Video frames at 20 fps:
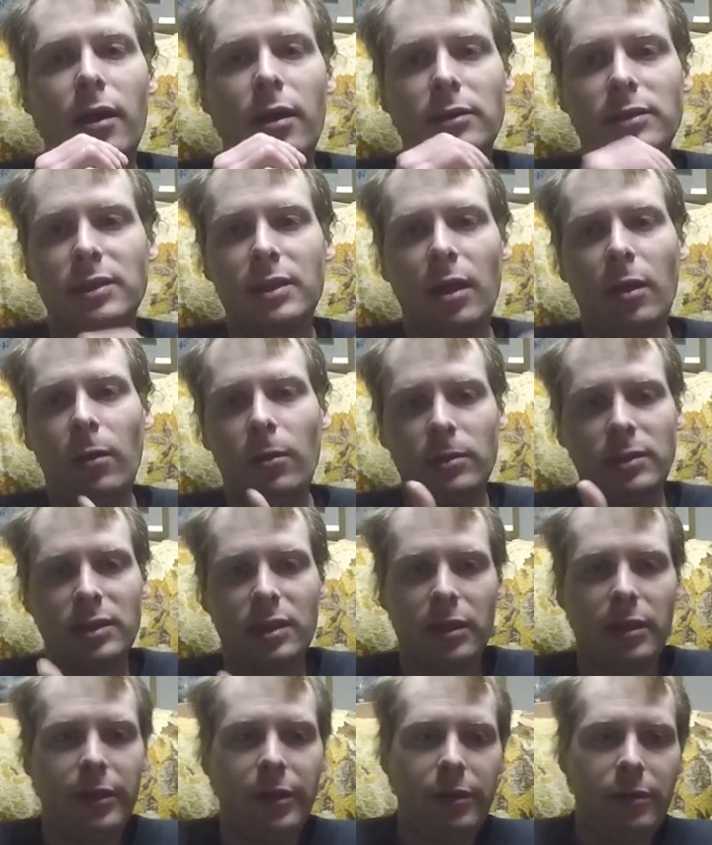sell
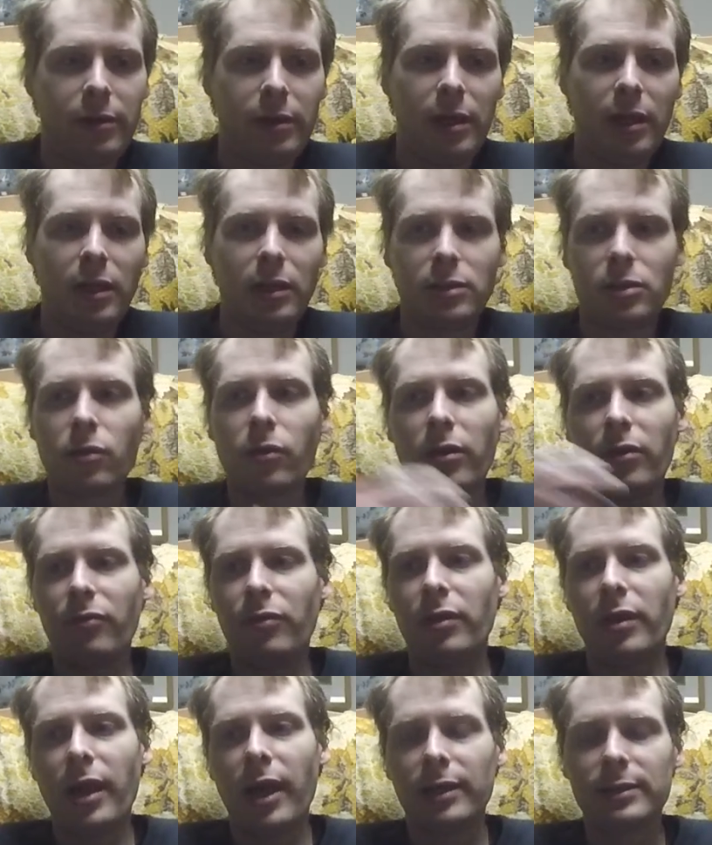securities, or if
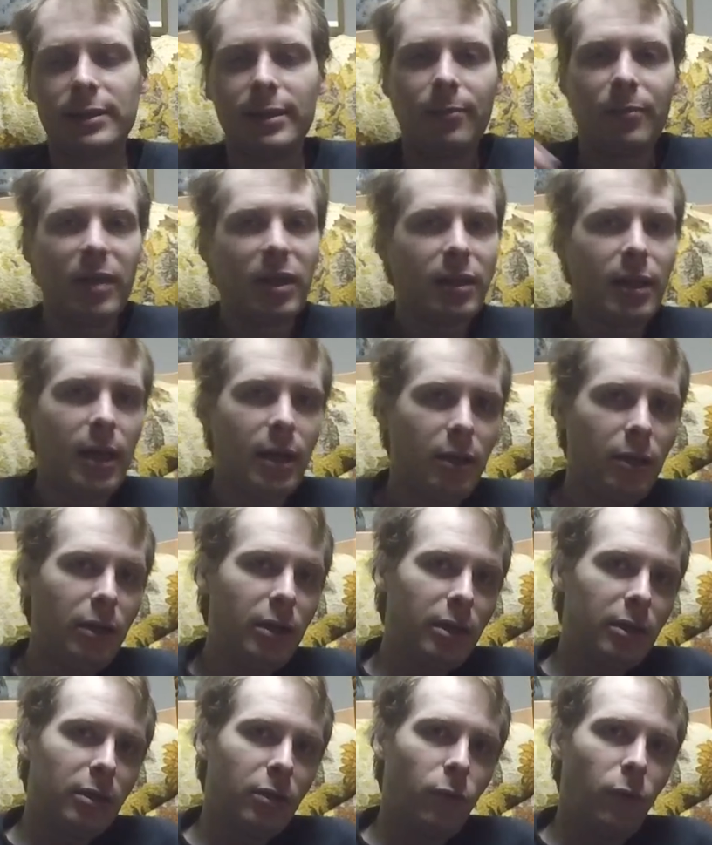you got something that you
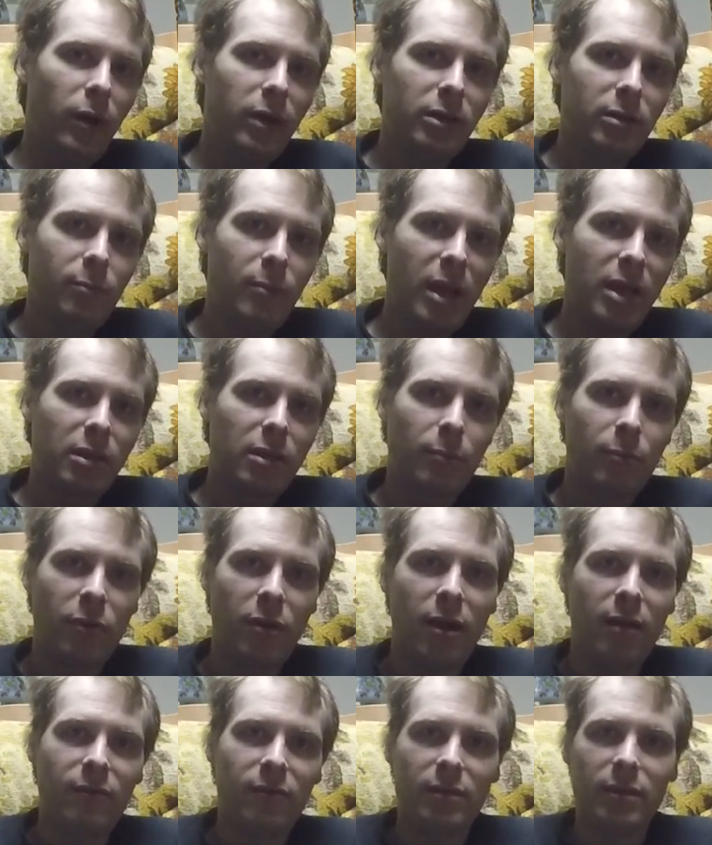didn't quite make the
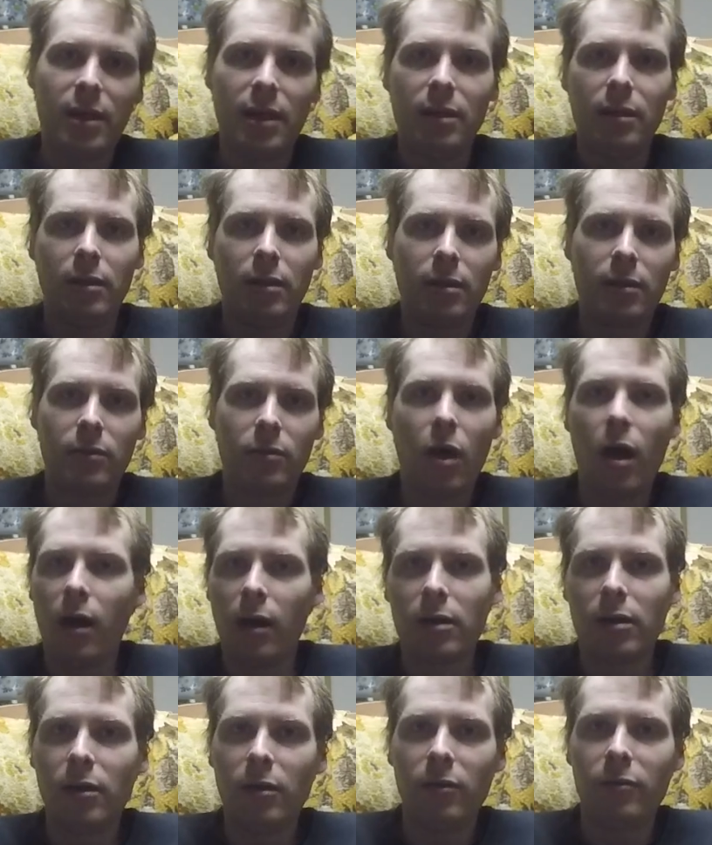profit that you
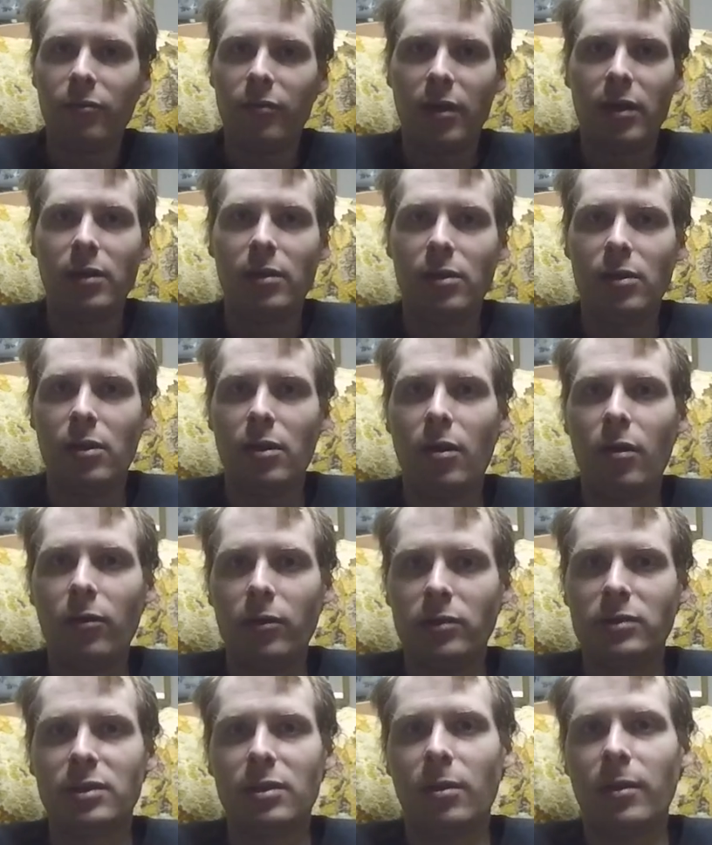thought of, and
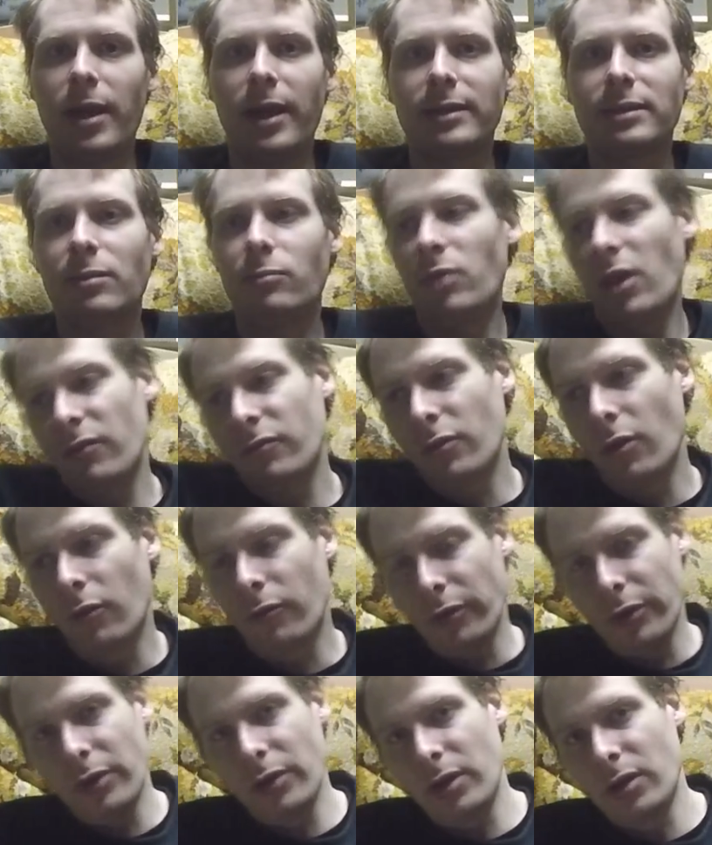you still got some left
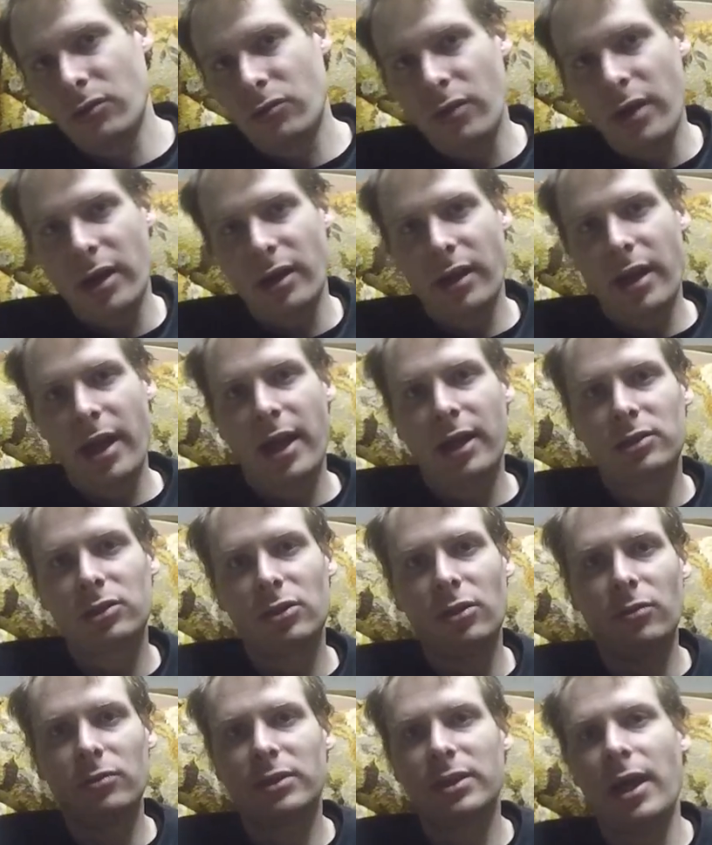over, you can try to cash
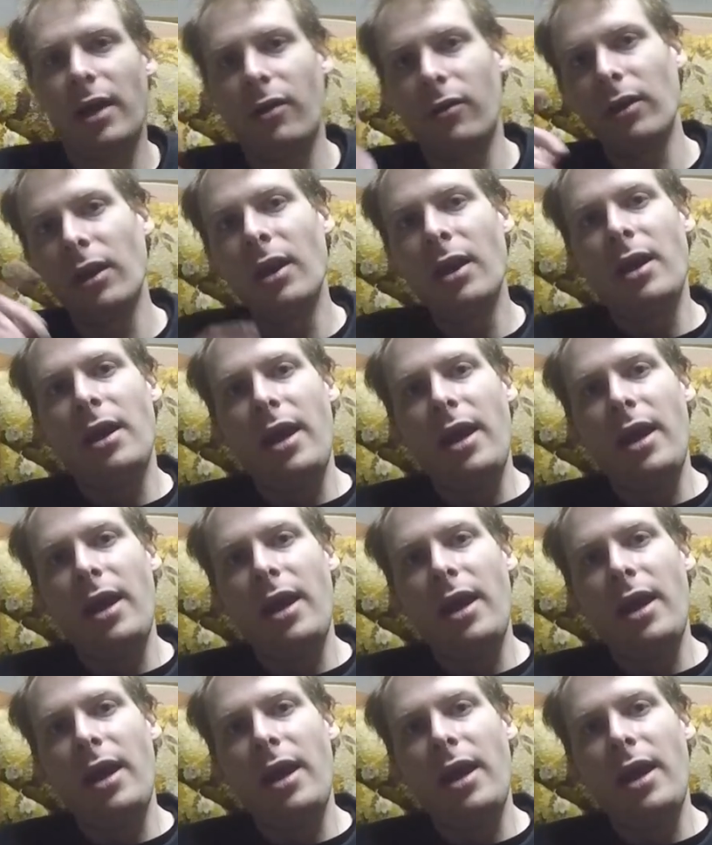those out